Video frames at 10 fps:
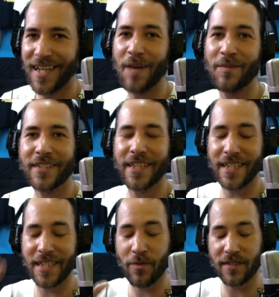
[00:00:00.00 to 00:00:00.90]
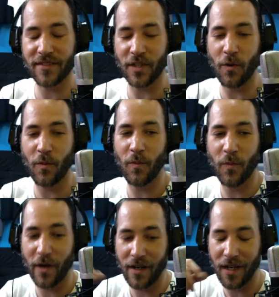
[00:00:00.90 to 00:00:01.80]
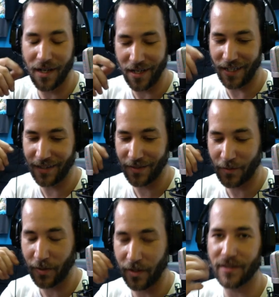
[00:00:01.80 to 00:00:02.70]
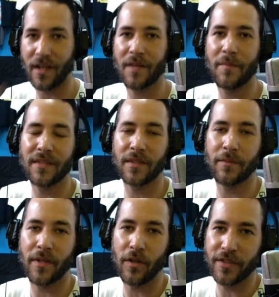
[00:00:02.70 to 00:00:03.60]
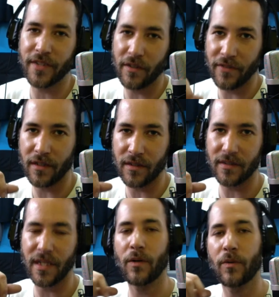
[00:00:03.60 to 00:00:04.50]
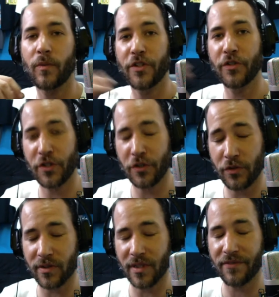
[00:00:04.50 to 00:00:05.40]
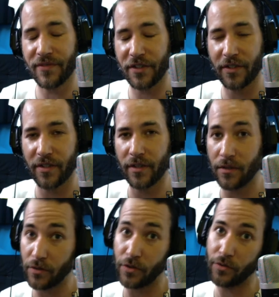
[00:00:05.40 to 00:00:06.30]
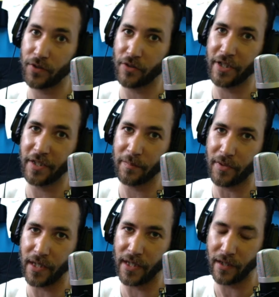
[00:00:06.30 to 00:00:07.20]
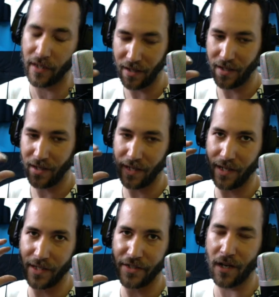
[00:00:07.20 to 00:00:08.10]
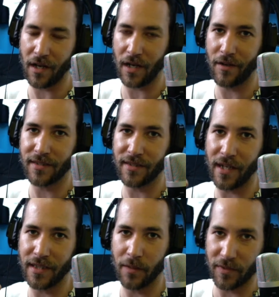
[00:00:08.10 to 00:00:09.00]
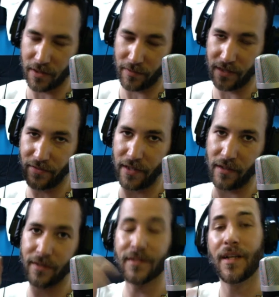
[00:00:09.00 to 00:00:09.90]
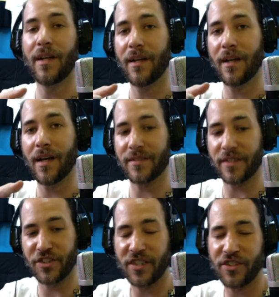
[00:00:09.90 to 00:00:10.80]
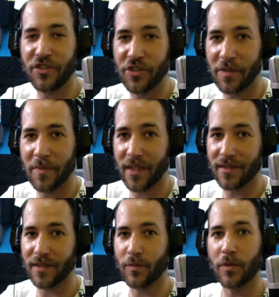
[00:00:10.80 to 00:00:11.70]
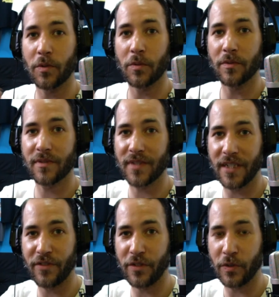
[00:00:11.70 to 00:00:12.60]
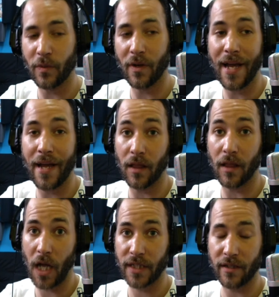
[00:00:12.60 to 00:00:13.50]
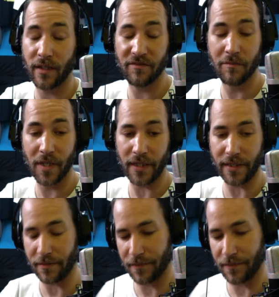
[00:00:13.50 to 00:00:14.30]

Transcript: I'm just kidding. Anyway, so we're uh, we're going to talk about some of the wholesale vendors that we do use, and if you're new to screen printing and you're not already signed up with some of these vendors, I suggest you do it because it will save you a lot of money.